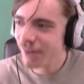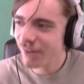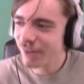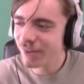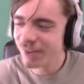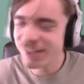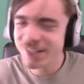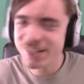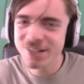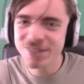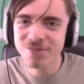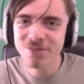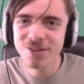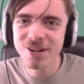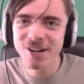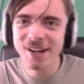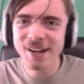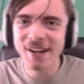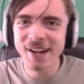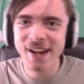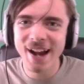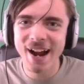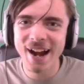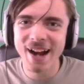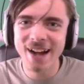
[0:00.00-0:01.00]
were just
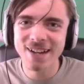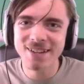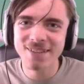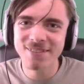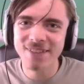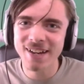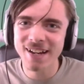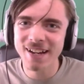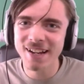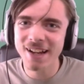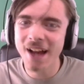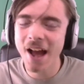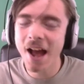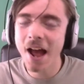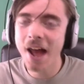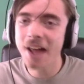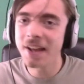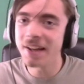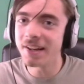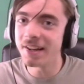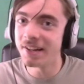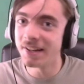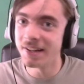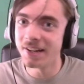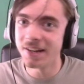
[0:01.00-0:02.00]
looking at it like
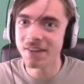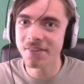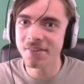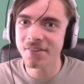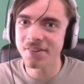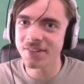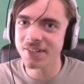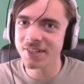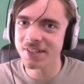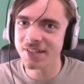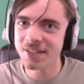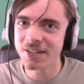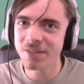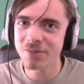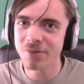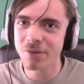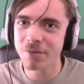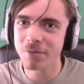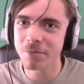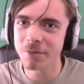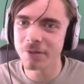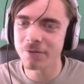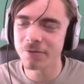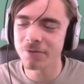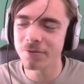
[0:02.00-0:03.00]
they never seen
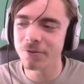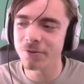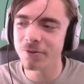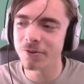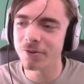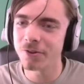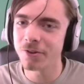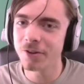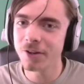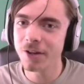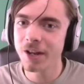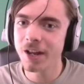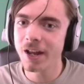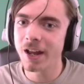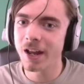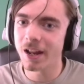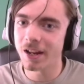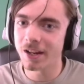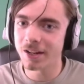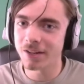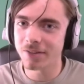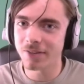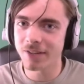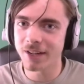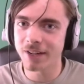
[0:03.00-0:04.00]
one before,
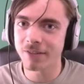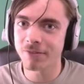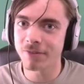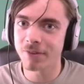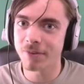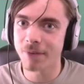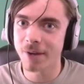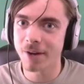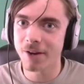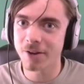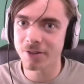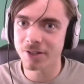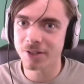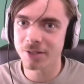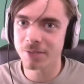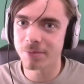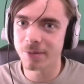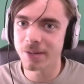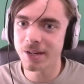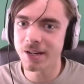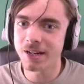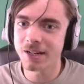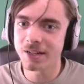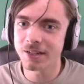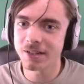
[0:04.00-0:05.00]
and it's like from outer
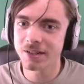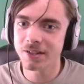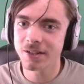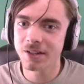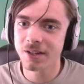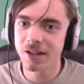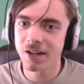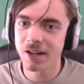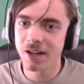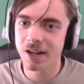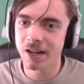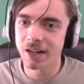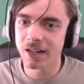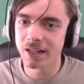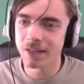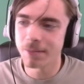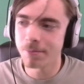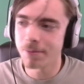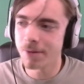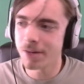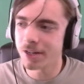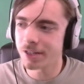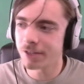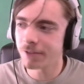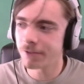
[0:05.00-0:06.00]
space, and they
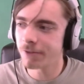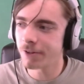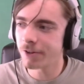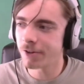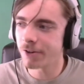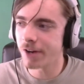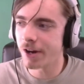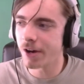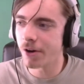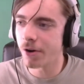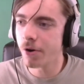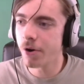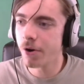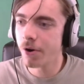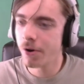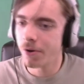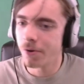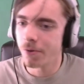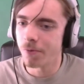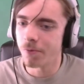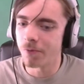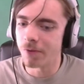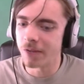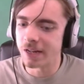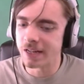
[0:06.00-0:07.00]
must figure out
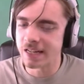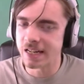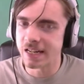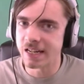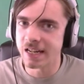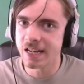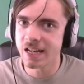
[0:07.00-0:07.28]
what it